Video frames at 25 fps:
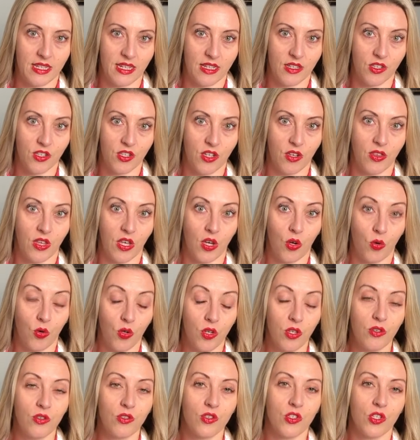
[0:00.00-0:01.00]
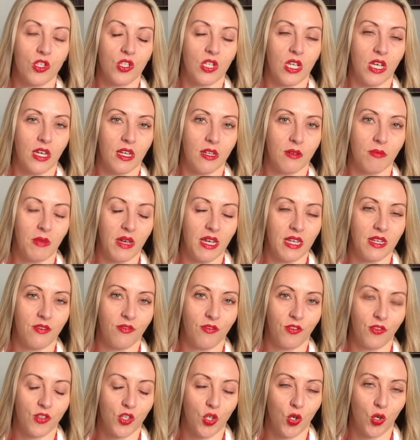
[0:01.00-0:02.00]
and so the oils she had made
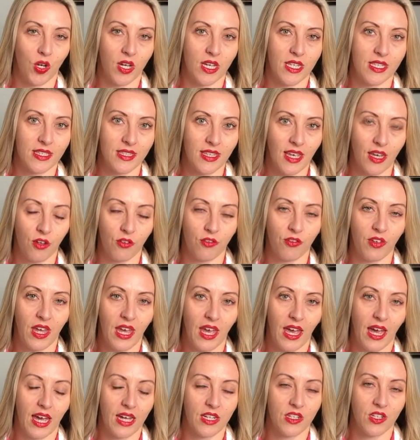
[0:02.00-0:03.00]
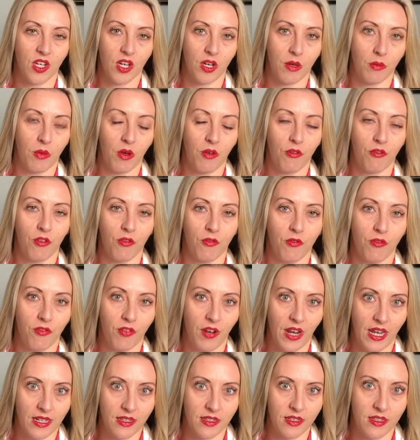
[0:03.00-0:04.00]
sure herself had come from
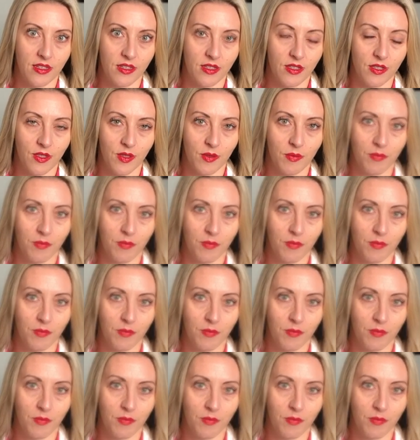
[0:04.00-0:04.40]
Flanders.